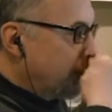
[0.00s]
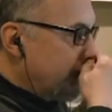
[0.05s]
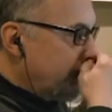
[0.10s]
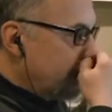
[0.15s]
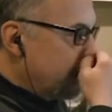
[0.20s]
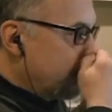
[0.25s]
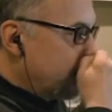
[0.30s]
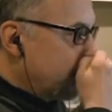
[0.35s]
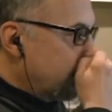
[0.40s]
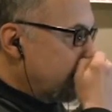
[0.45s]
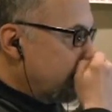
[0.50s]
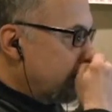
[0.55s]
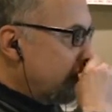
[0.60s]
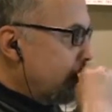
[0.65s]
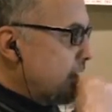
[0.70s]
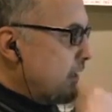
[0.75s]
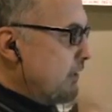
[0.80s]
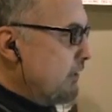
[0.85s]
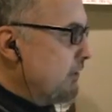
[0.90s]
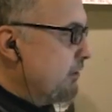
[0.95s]
Council,
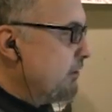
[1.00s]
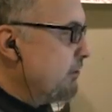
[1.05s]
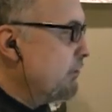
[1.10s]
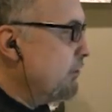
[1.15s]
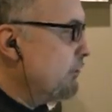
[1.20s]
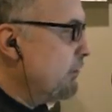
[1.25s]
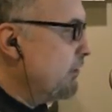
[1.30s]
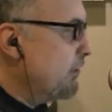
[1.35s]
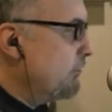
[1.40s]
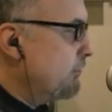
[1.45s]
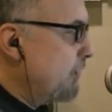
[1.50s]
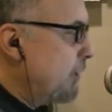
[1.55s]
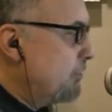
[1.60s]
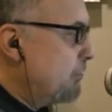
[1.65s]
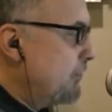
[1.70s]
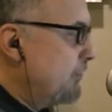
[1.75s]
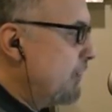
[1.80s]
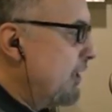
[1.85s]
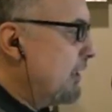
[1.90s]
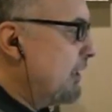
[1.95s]
the union
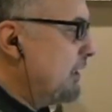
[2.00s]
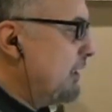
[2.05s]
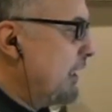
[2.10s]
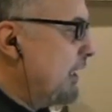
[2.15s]
representing